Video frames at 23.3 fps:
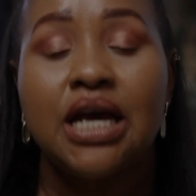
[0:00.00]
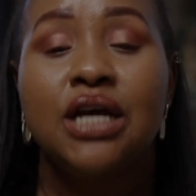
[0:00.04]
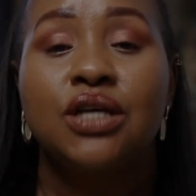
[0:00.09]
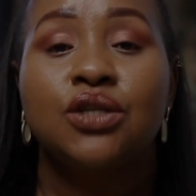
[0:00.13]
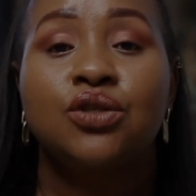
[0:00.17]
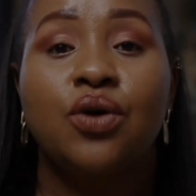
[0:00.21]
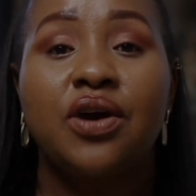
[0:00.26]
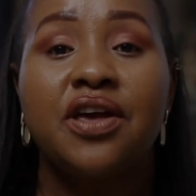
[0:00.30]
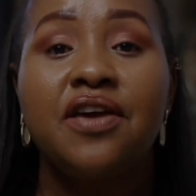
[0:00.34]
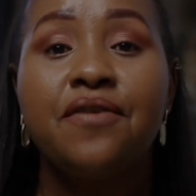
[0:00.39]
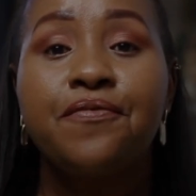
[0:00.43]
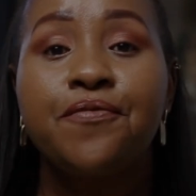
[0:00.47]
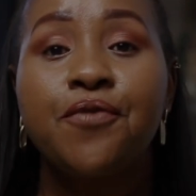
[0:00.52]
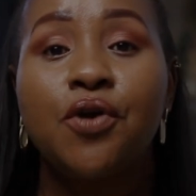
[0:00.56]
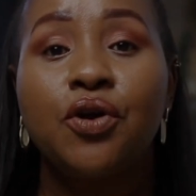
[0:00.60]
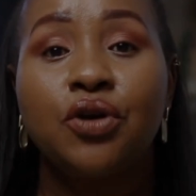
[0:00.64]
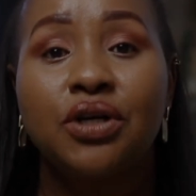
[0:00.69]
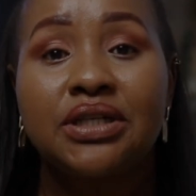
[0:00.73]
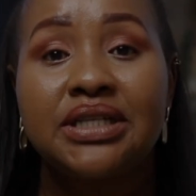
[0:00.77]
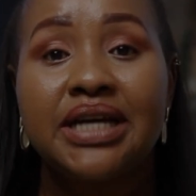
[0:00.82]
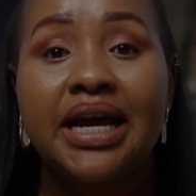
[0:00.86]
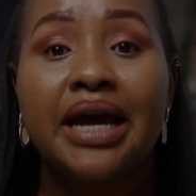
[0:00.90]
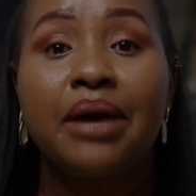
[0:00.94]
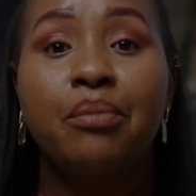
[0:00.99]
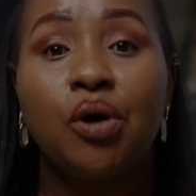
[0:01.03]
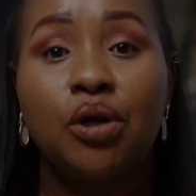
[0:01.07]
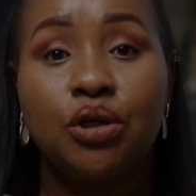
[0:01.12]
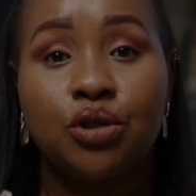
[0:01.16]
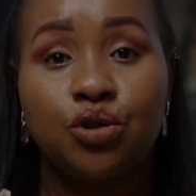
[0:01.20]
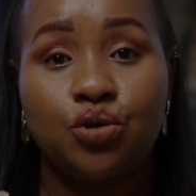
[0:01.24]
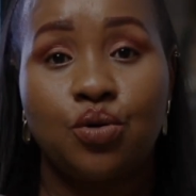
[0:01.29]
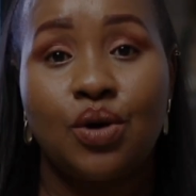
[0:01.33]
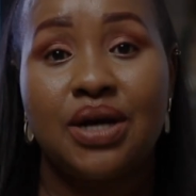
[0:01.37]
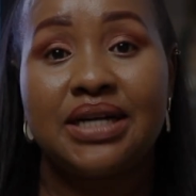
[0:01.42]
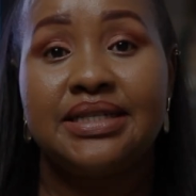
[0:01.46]
So if you're not able
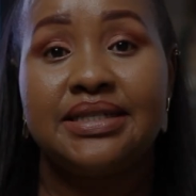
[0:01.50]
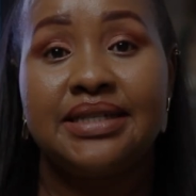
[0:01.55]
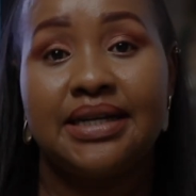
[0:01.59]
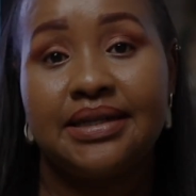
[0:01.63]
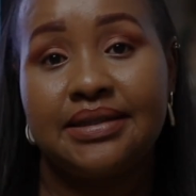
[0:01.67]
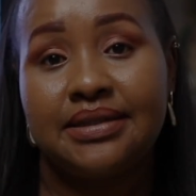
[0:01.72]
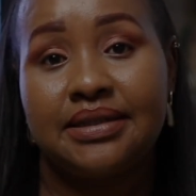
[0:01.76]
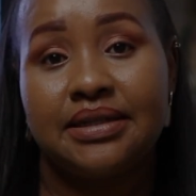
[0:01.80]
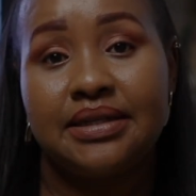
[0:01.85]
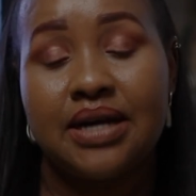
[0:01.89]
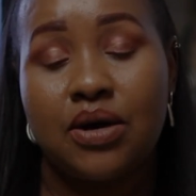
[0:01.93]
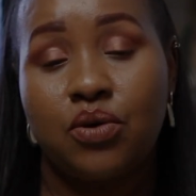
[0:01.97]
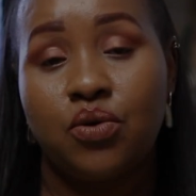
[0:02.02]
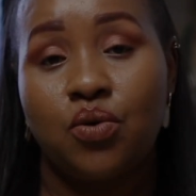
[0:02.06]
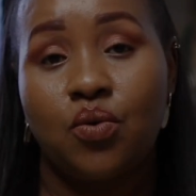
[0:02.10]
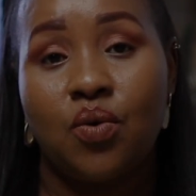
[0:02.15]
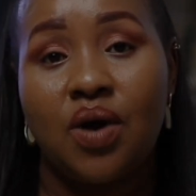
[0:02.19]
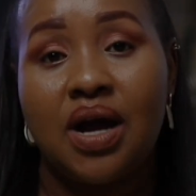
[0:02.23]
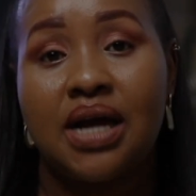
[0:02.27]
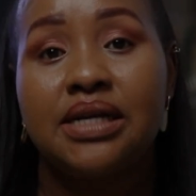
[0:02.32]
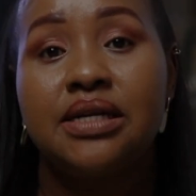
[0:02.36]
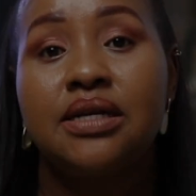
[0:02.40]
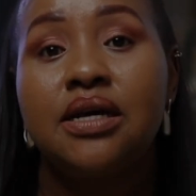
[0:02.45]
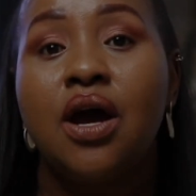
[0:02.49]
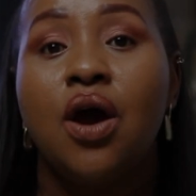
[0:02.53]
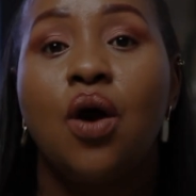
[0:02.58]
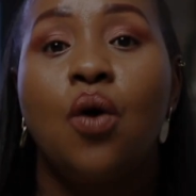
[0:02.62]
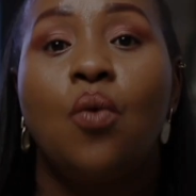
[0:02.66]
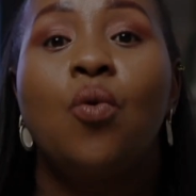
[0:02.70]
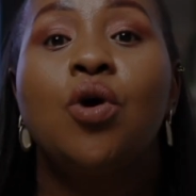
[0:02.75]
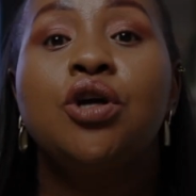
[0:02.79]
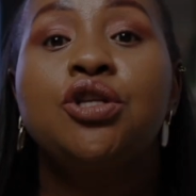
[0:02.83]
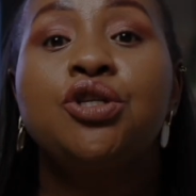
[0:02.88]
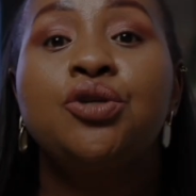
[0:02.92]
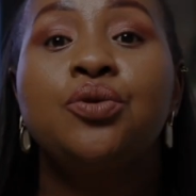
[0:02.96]
to adjust downward,
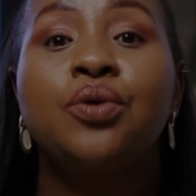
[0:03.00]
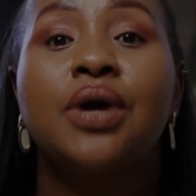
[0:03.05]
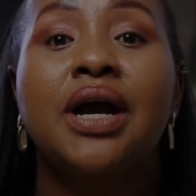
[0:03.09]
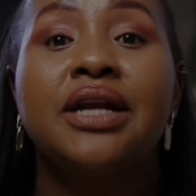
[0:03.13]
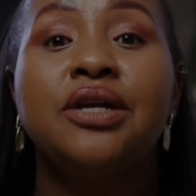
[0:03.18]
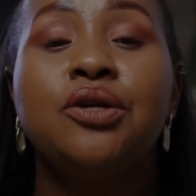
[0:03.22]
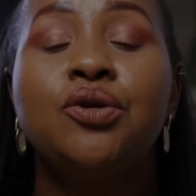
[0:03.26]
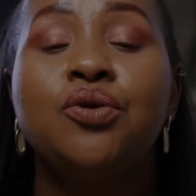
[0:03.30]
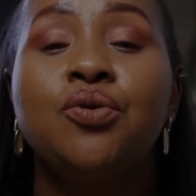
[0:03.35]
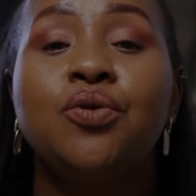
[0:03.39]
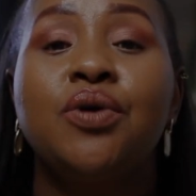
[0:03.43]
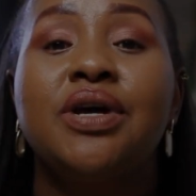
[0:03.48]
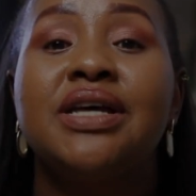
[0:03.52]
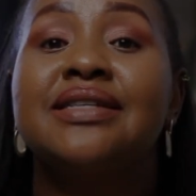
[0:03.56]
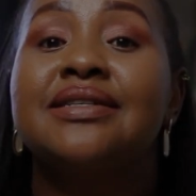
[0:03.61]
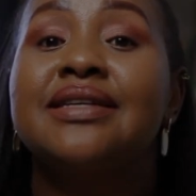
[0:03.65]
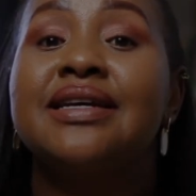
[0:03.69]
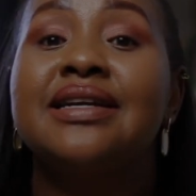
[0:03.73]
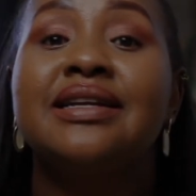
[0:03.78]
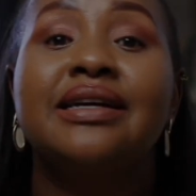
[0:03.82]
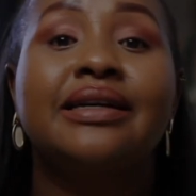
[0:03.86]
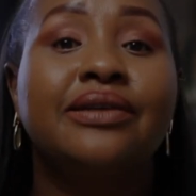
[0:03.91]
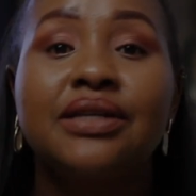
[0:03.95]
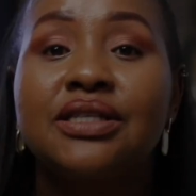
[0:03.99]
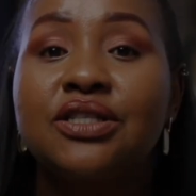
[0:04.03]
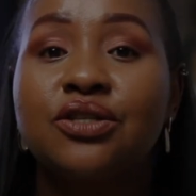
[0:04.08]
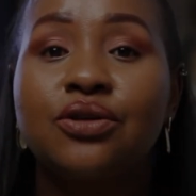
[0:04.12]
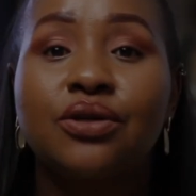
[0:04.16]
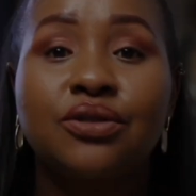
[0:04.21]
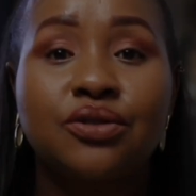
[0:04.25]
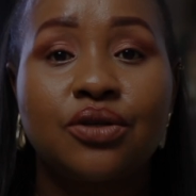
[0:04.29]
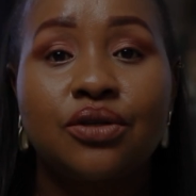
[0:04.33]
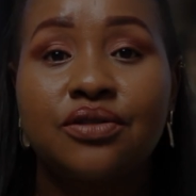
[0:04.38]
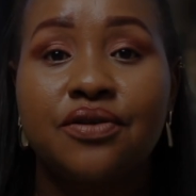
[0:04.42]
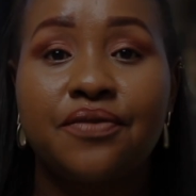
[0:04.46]
what you can do is increase
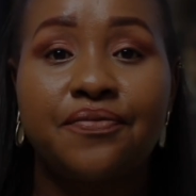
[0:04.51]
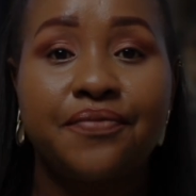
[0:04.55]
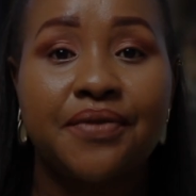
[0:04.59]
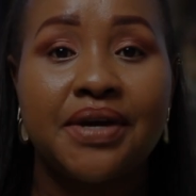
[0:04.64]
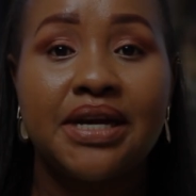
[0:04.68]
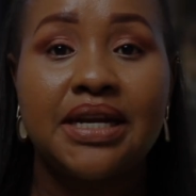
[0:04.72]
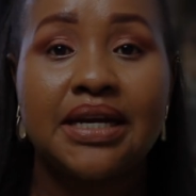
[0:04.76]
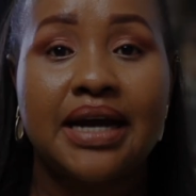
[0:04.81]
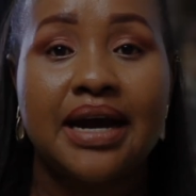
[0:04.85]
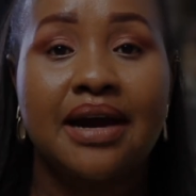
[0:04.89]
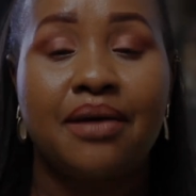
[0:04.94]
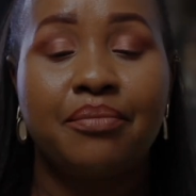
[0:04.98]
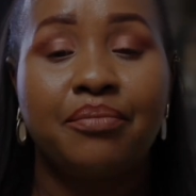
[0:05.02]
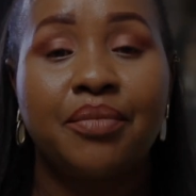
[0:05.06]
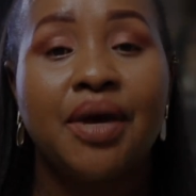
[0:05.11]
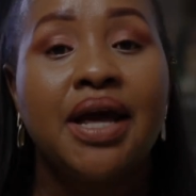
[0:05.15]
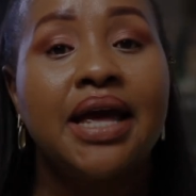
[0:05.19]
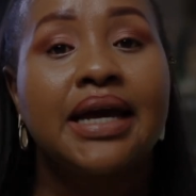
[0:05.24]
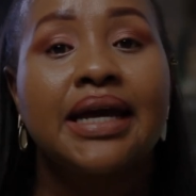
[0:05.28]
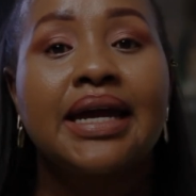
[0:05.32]
your source of income,